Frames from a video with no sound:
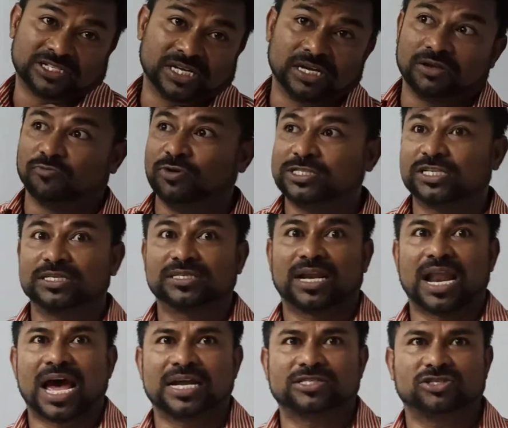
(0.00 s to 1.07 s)
d. Which is the
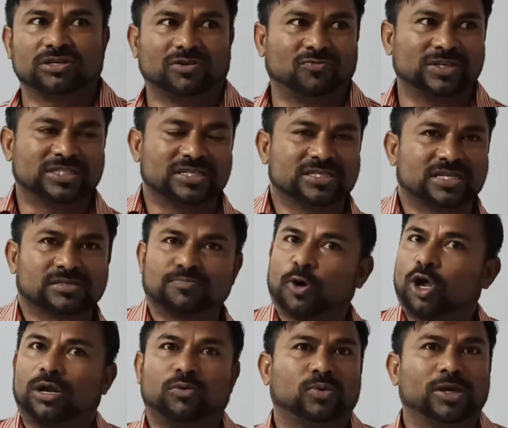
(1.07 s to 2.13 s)
larger, which is the
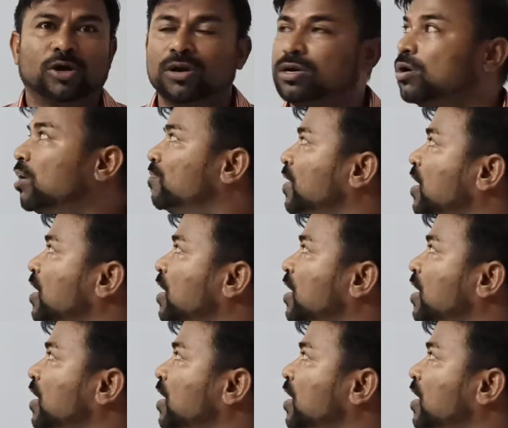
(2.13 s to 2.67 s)
smaller, we don't know.